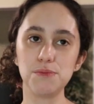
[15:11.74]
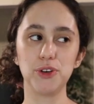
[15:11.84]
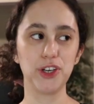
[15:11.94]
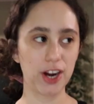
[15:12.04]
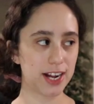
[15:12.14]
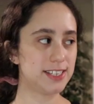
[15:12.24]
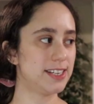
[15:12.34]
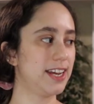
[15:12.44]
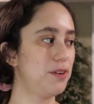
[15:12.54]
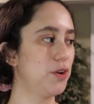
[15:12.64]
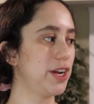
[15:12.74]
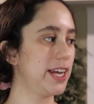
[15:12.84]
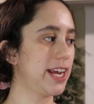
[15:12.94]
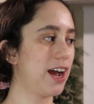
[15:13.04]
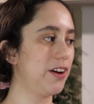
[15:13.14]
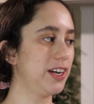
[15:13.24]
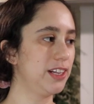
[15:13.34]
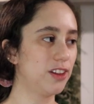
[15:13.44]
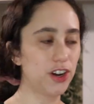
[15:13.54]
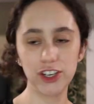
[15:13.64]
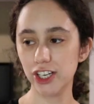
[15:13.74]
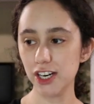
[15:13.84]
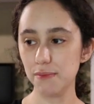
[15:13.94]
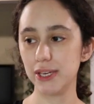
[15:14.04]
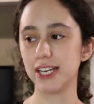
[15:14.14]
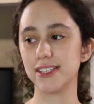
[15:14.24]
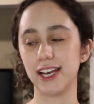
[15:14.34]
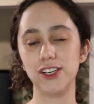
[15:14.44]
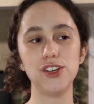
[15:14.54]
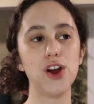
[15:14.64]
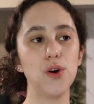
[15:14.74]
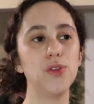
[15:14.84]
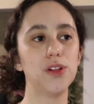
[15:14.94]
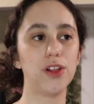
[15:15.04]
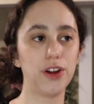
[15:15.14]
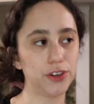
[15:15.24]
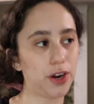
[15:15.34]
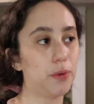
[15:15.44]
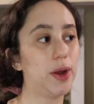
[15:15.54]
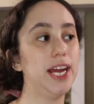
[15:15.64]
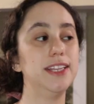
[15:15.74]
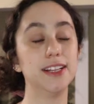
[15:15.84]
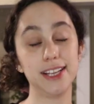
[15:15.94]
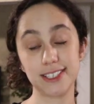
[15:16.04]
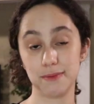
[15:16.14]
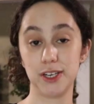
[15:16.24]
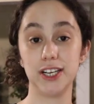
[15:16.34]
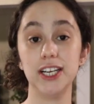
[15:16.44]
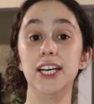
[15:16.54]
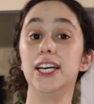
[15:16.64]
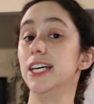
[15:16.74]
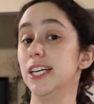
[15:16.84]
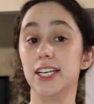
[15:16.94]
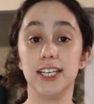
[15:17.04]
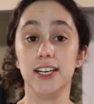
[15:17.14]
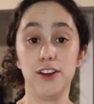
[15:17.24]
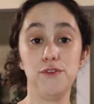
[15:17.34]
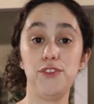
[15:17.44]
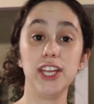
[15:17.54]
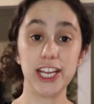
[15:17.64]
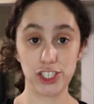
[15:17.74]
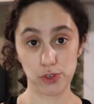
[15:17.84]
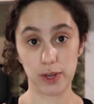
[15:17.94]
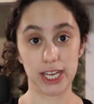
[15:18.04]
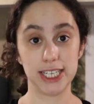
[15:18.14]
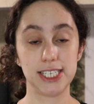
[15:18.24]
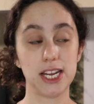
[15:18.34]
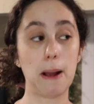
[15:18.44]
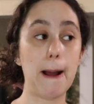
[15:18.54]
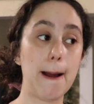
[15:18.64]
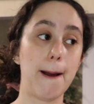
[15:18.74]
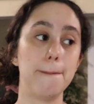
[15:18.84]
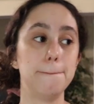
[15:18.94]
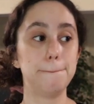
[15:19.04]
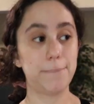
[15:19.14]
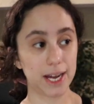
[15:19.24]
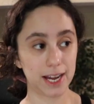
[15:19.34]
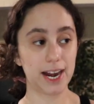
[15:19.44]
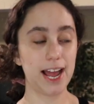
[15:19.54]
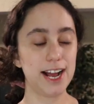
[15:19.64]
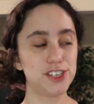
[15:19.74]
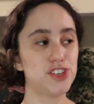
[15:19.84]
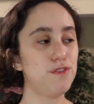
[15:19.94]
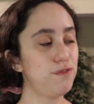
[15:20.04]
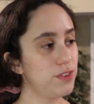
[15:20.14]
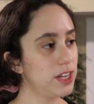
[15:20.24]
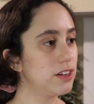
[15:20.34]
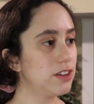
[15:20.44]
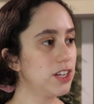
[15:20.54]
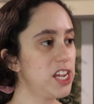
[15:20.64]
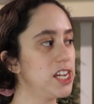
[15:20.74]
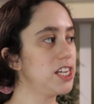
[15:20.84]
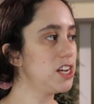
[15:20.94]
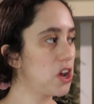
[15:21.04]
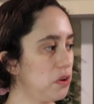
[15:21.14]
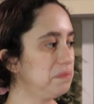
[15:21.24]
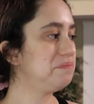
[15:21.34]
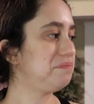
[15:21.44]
Procrastinate working out any longer because I know the longer I wait, the less I'm gonna feel like doing it. But I actually feel, you know,